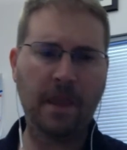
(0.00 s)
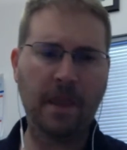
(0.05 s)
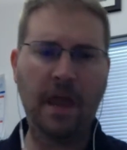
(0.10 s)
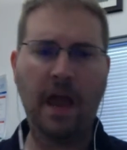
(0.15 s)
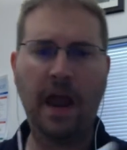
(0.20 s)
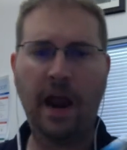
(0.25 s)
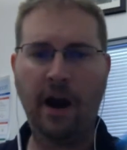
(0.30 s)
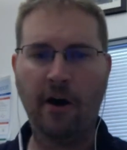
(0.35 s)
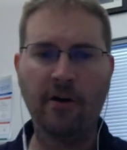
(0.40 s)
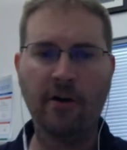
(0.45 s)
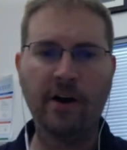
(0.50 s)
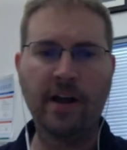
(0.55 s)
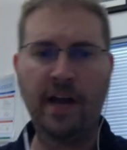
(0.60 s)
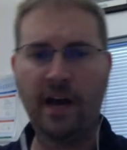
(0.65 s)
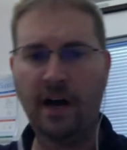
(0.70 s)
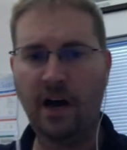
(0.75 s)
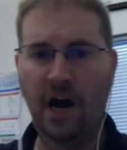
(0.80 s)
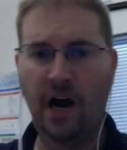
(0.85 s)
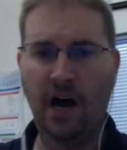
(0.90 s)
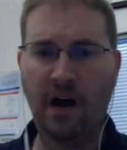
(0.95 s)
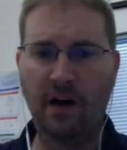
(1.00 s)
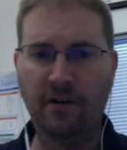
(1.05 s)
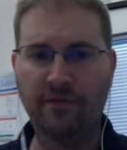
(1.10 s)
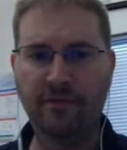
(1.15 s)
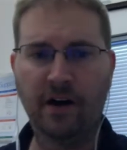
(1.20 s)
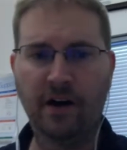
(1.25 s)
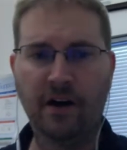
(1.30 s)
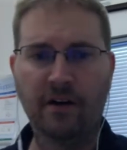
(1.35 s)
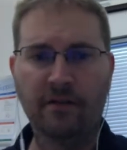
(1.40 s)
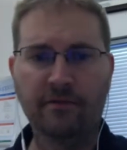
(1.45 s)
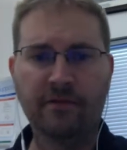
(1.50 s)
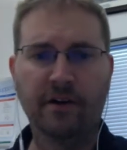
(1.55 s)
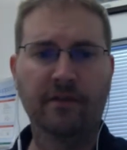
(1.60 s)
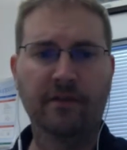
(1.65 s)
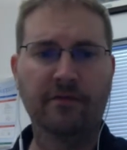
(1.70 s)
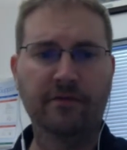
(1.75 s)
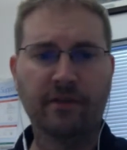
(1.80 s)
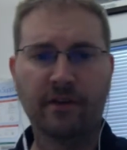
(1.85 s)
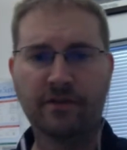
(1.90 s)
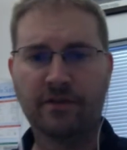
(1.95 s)
area of, of,
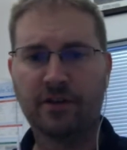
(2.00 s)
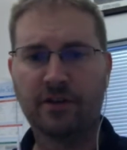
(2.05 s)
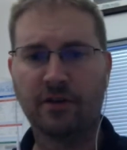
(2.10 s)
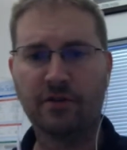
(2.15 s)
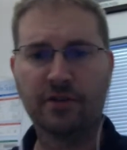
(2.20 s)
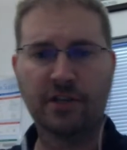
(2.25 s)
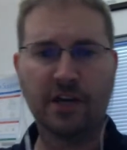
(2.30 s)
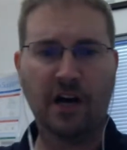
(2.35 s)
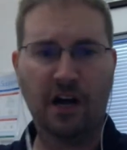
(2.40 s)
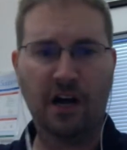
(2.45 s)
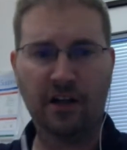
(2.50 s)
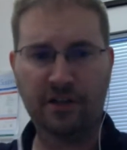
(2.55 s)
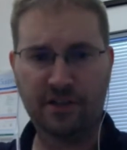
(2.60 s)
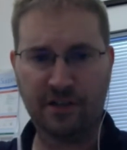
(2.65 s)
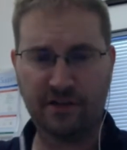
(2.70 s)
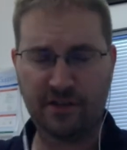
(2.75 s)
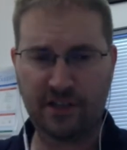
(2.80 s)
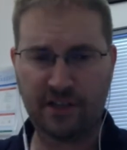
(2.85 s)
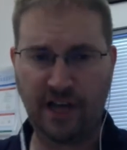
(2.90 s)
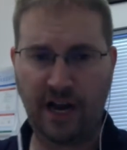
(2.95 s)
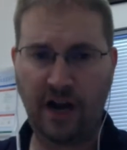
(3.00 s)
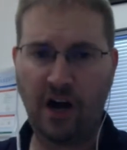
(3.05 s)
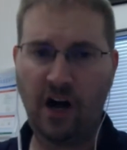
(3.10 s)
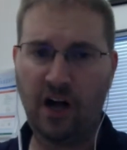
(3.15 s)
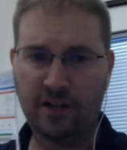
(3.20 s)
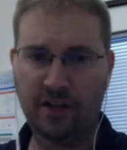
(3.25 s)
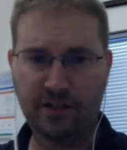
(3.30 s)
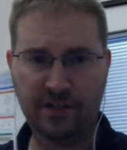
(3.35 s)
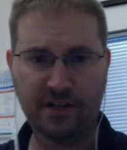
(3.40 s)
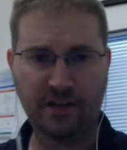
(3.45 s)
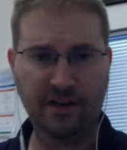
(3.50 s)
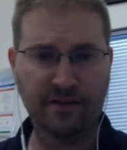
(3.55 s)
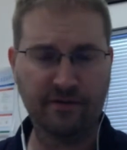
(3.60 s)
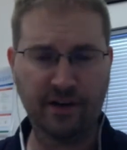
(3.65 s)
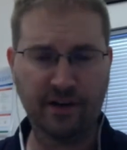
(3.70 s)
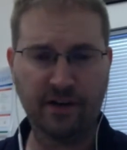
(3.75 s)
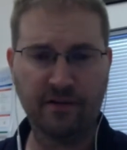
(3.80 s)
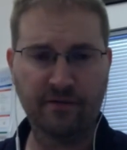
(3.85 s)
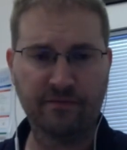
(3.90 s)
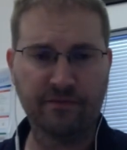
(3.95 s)
of, of sociology, of psychology, of,
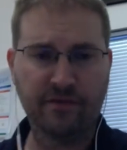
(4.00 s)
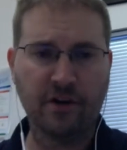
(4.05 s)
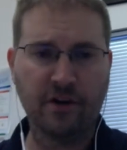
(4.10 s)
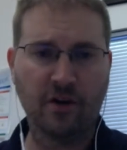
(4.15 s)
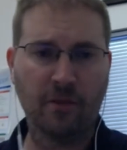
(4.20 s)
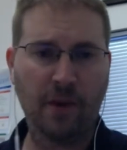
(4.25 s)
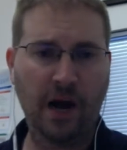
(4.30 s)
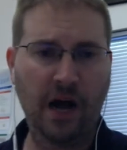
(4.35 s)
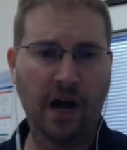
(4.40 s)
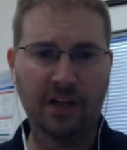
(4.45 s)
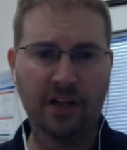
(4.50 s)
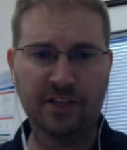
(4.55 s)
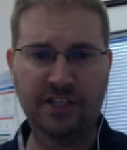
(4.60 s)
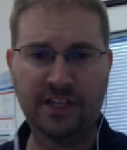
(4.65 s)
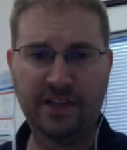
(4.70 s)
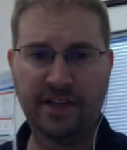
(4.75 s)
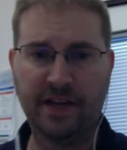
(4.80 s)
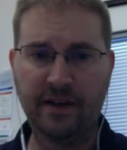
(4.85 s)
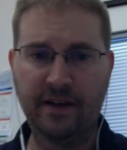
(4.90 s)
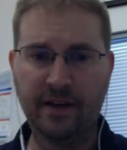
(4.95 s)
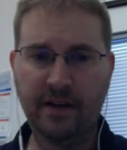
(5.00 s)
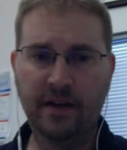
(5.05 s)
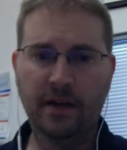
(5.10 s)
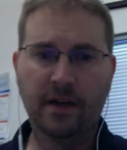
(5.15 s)
of neurobiology that,